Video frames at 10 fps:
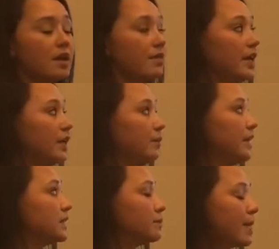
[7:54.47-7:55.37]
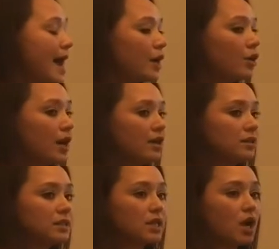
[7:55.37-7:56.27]
The inmates'
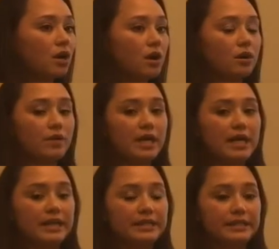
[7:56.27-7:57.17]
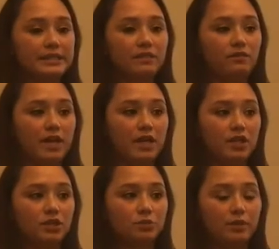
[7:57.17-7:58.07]
backgrounds are already at a
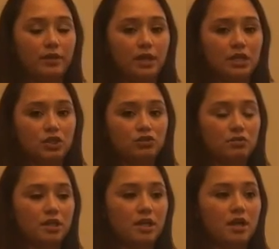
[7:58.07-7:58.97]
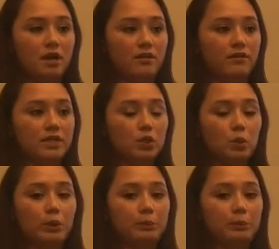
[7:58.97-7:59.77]
disadvantage with a history of physical